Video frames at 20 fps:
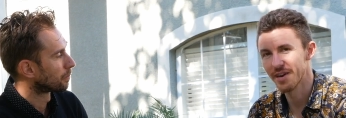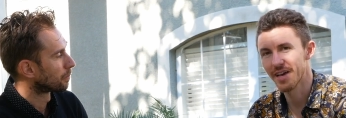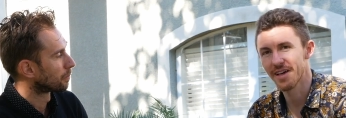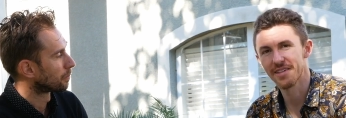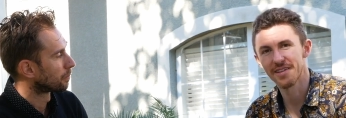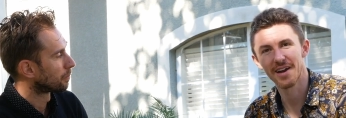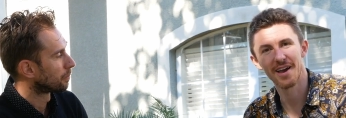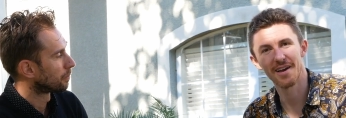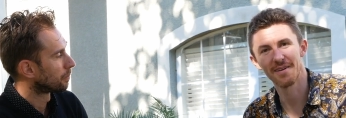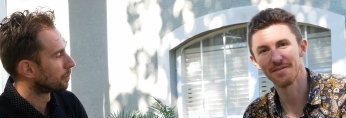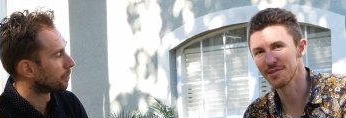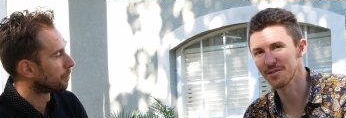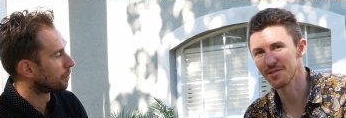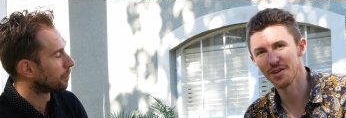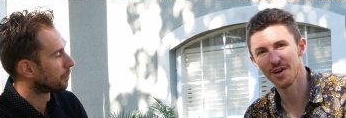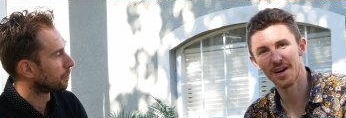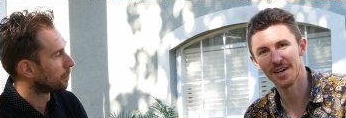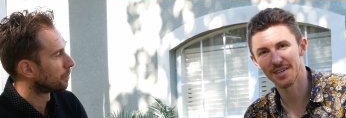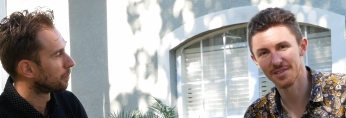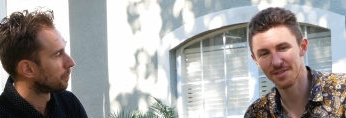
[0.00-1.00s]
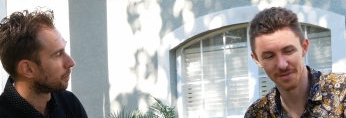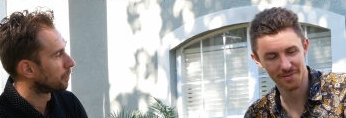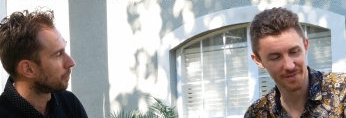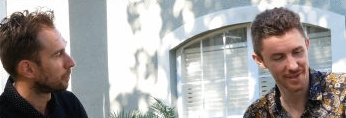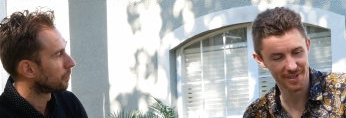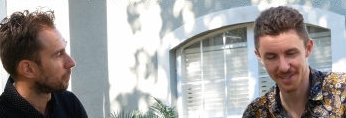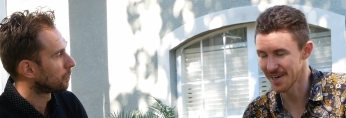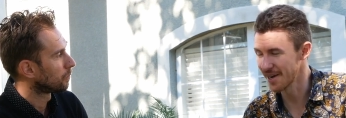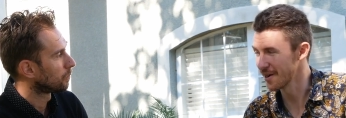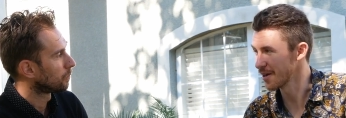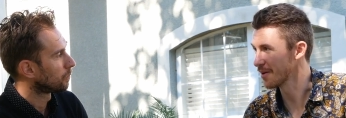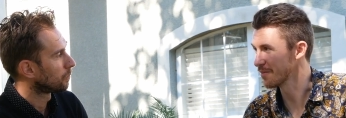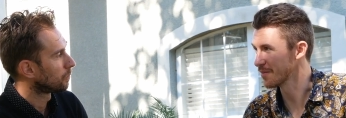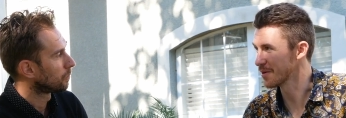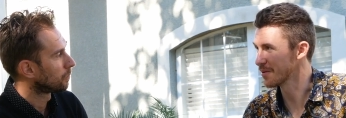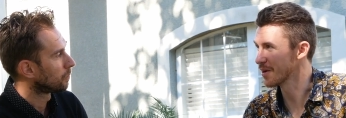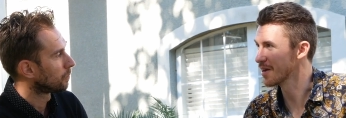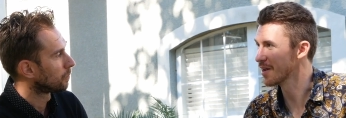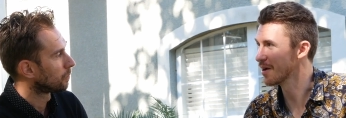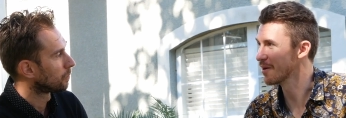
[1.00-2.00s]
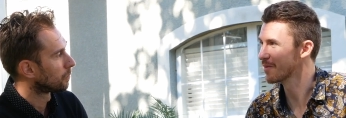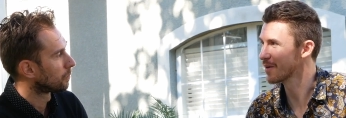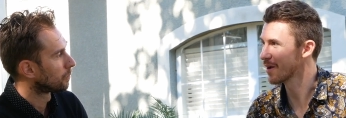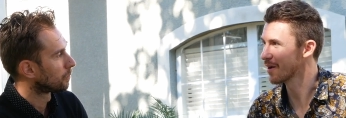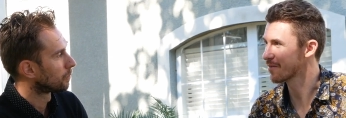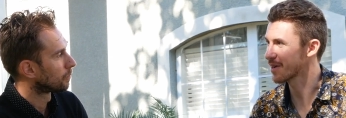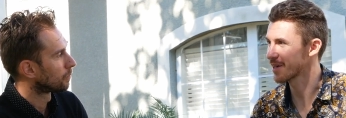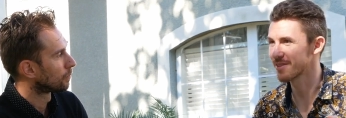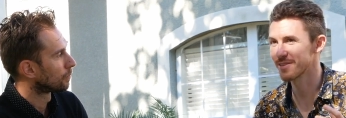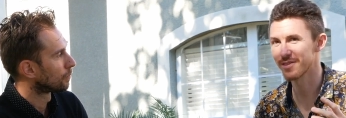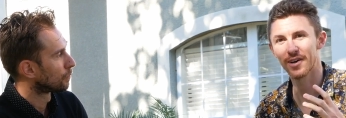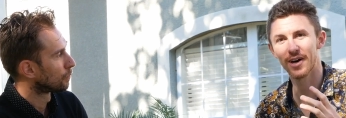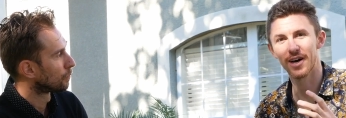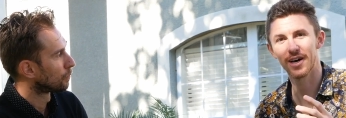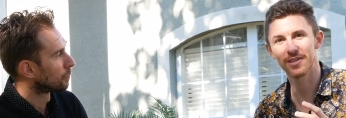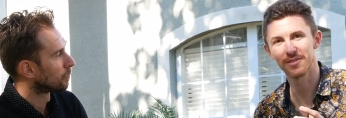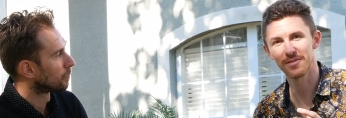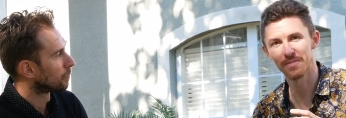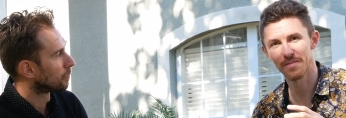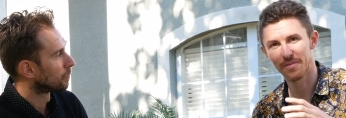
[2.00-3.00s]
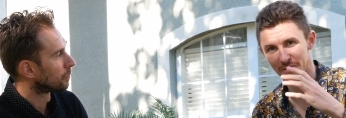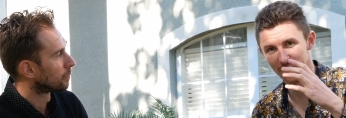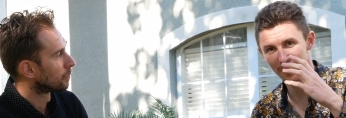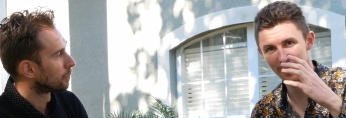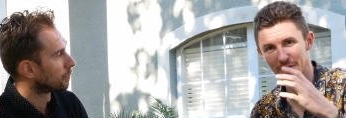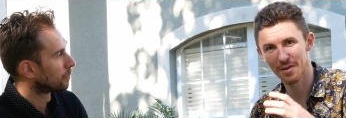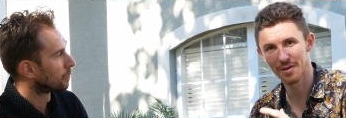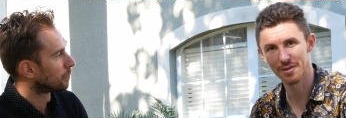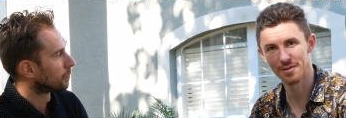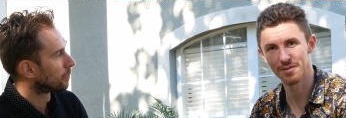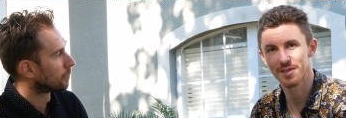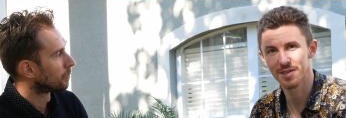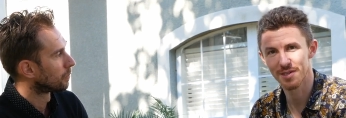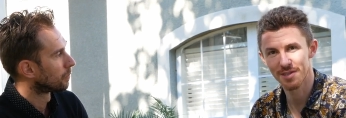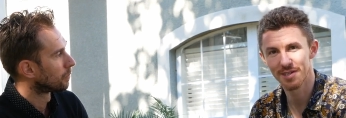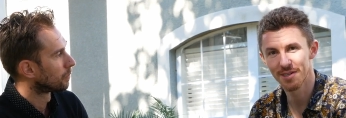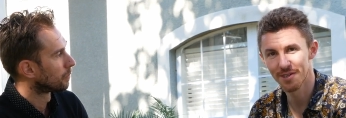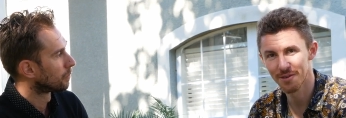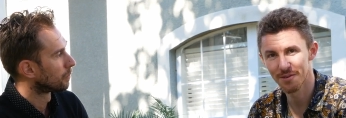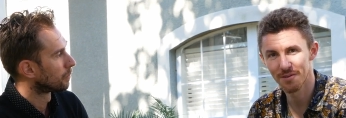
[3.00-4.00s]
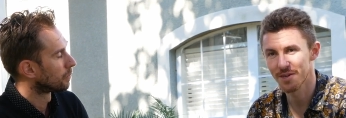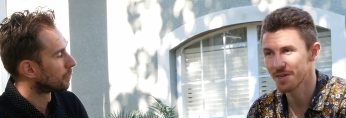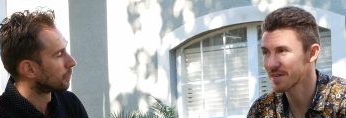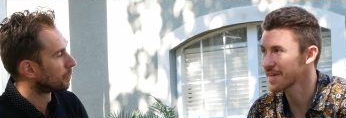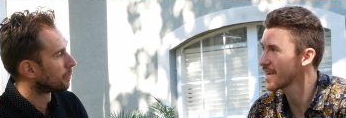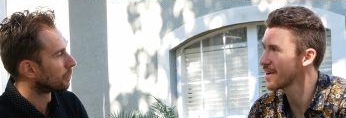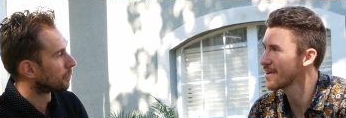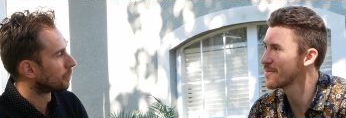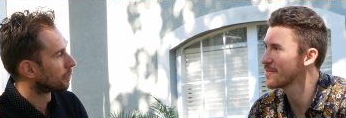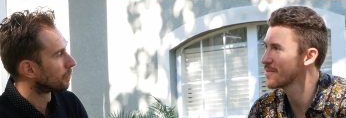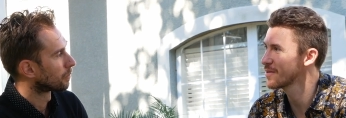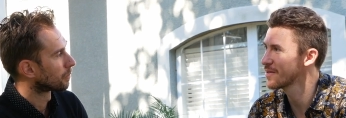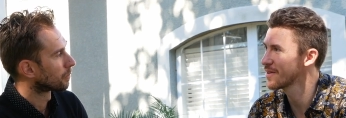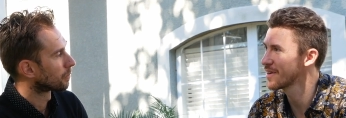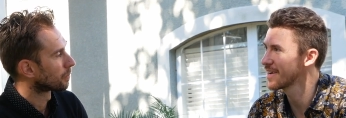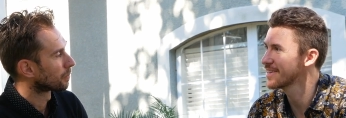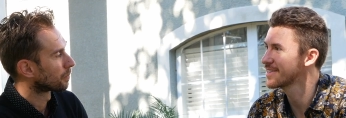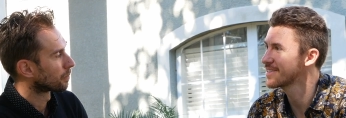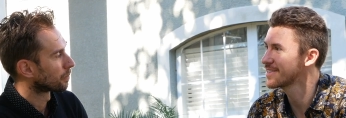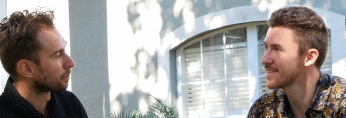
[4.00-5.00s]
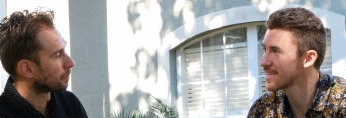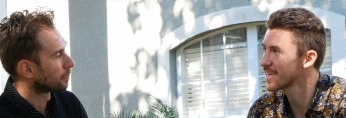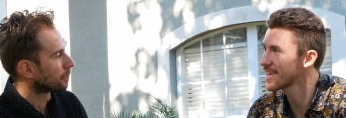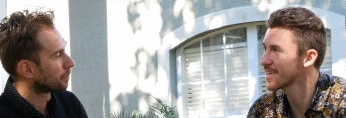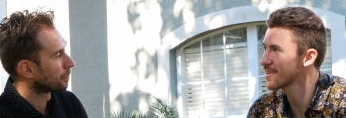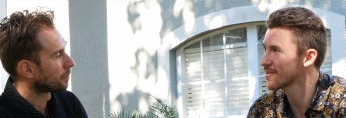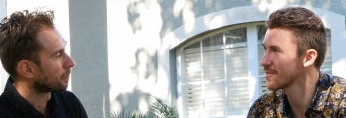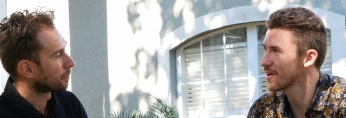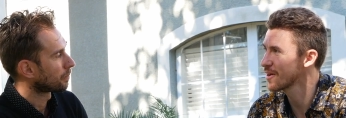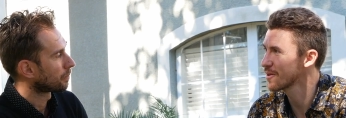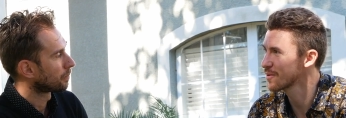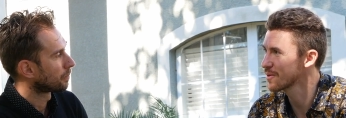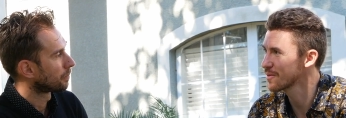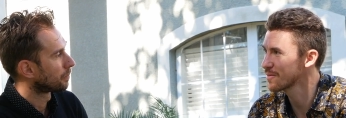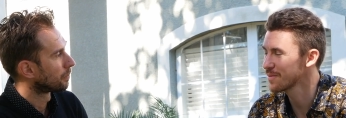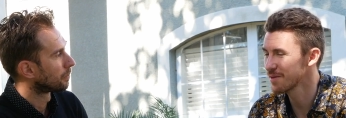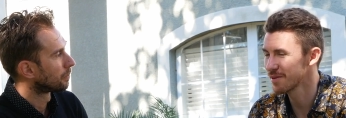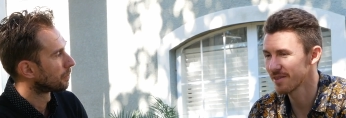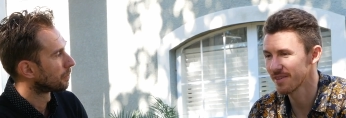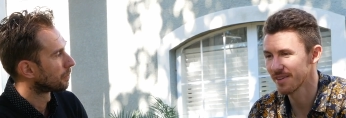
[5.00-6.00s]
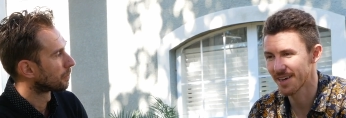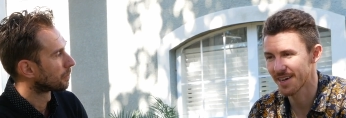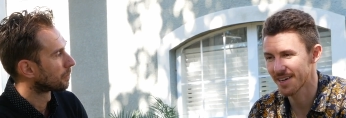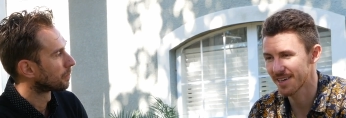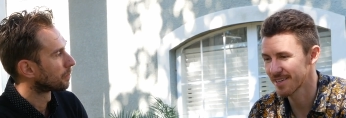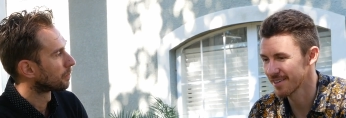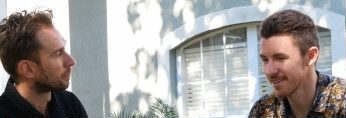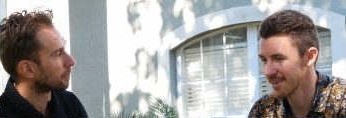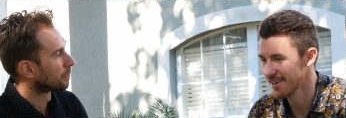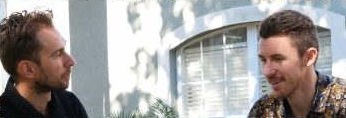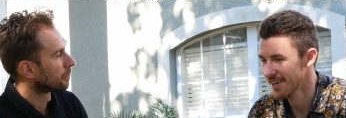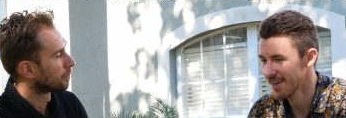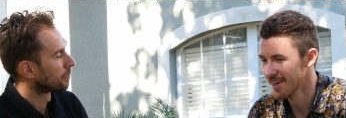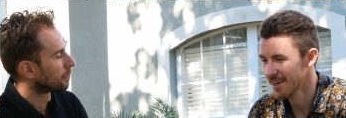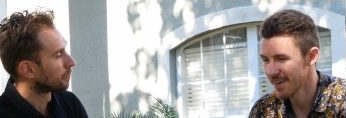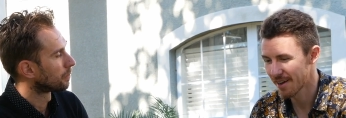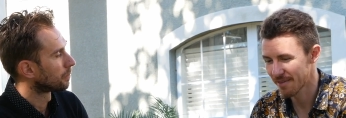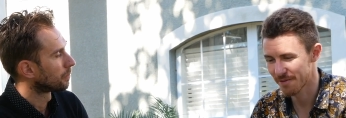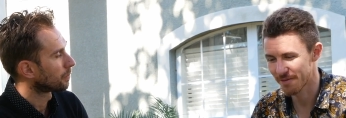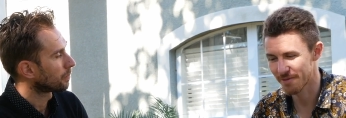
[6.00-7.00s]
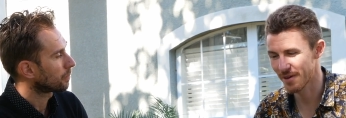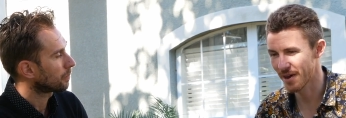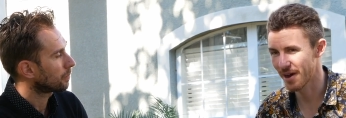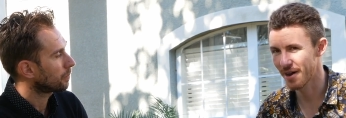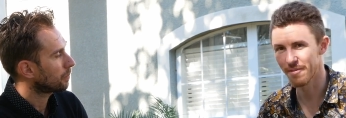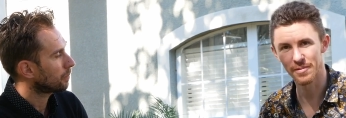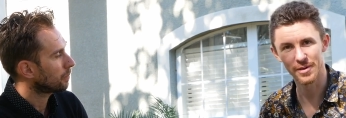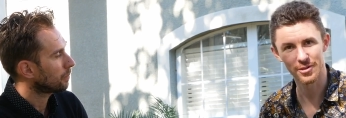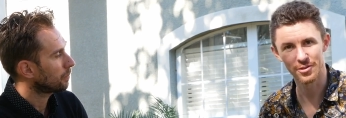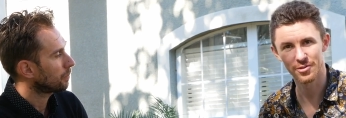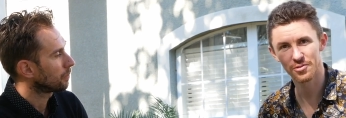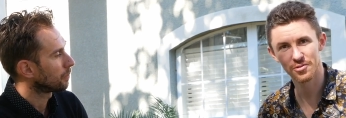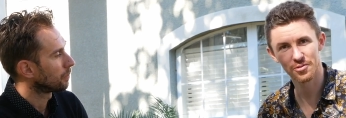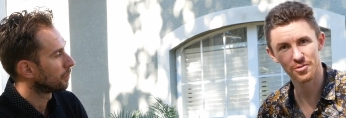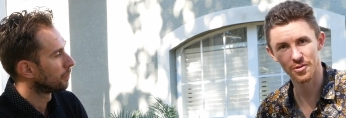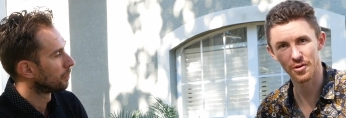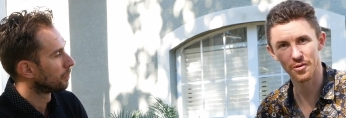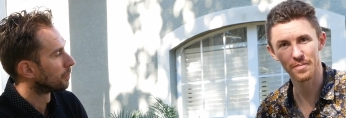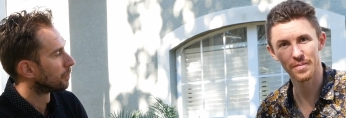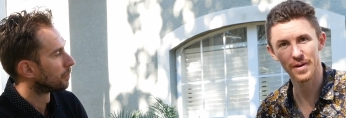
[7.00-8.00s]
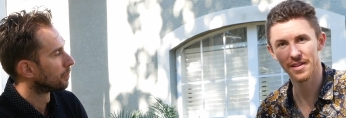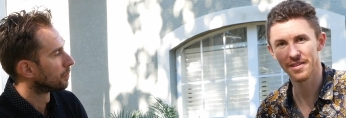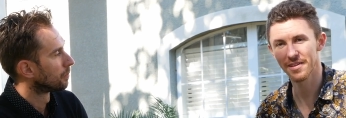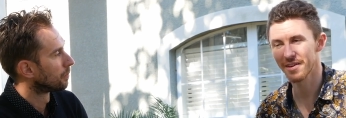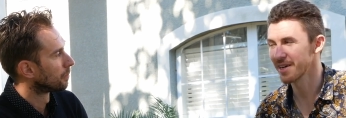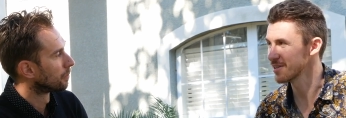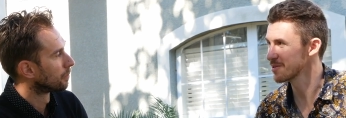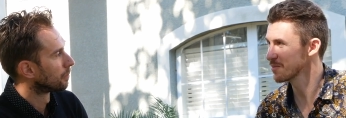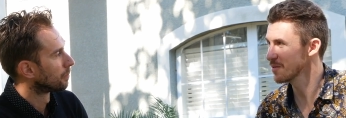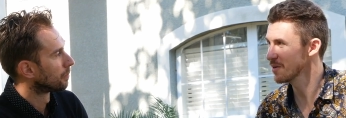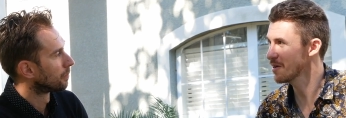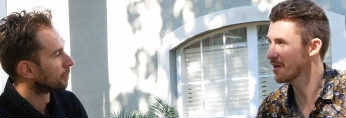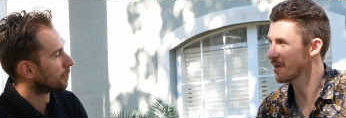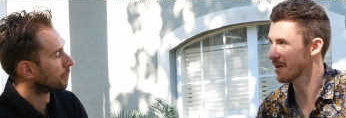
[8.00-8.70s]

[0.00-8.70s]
Speaker 1: Now that I have this awesome, it's not on me right now, but I've got this awesome 360 degree camera that I take around with me and I can, I'm a drone pilot as well.